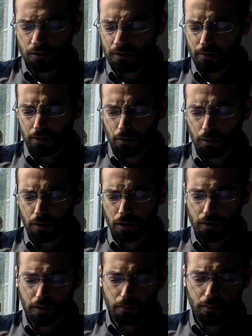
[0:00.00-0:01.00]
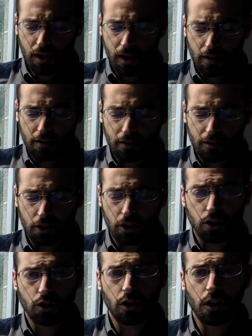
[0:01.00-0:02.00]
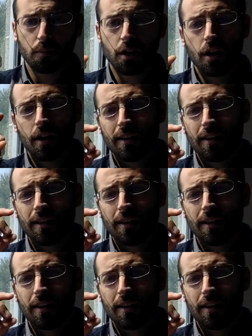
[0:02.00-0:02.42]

71, the B to the G sharp.